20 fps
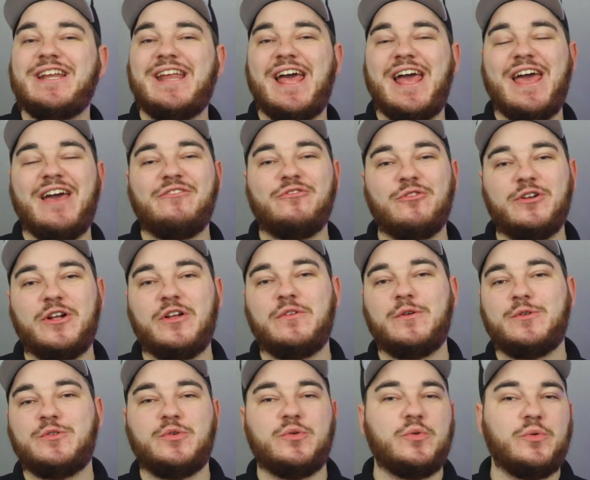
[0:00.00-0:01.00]
and every
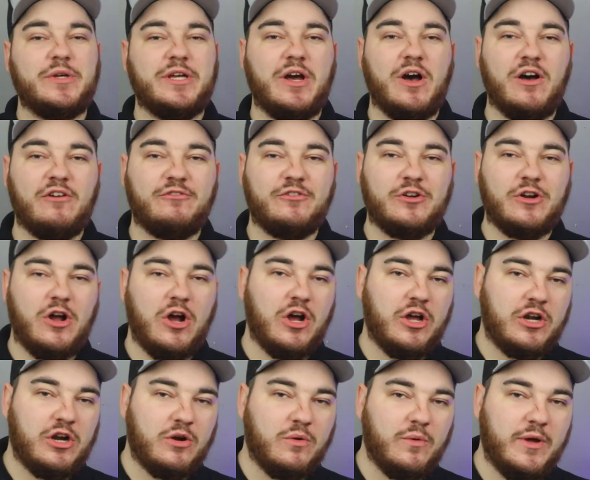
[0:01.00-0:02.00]
other tool we offer
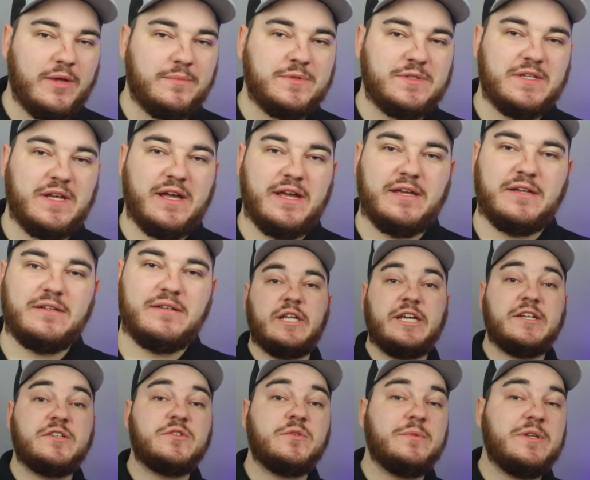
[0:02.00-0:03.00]
on our website.
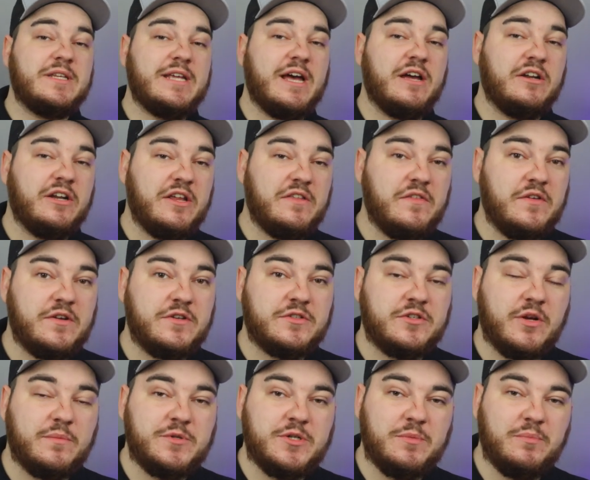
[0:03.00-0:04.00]
Links will be down in the
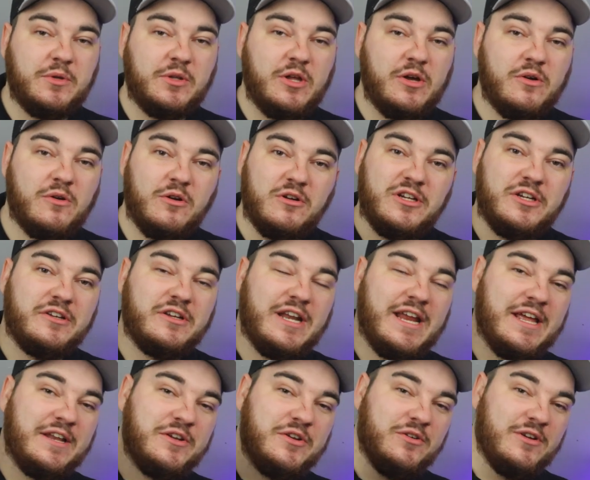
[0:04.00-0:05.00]
description below, or you can
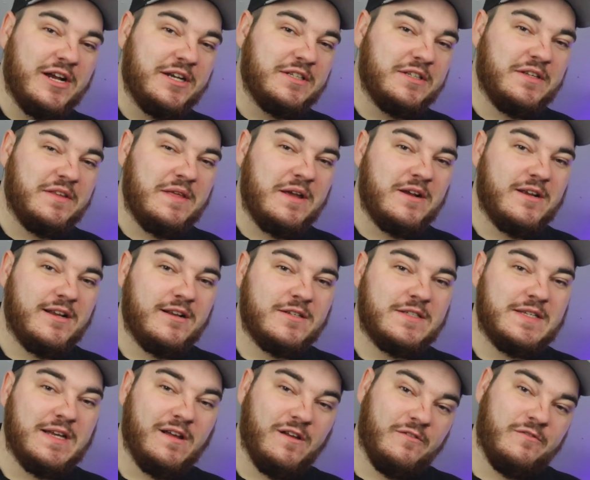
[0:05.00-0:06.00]
head directly there
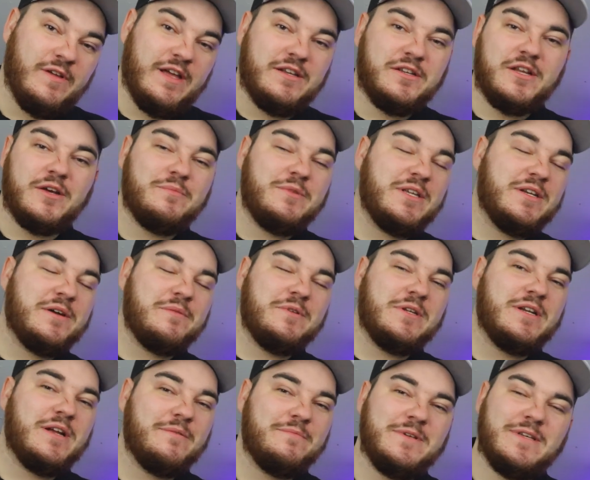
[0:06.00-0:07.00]
yourself at
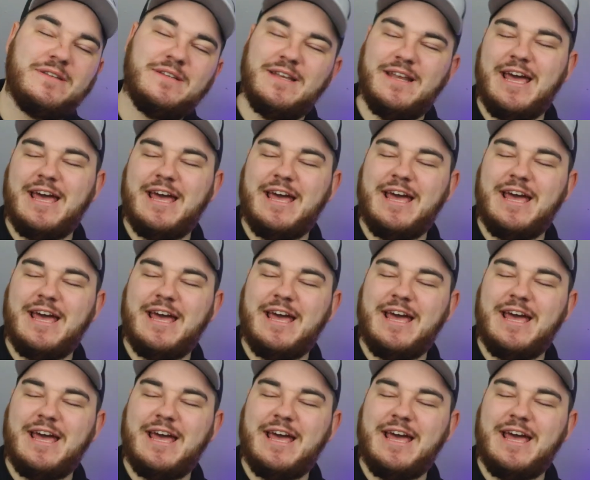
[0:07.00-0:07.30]
www.rc.cam.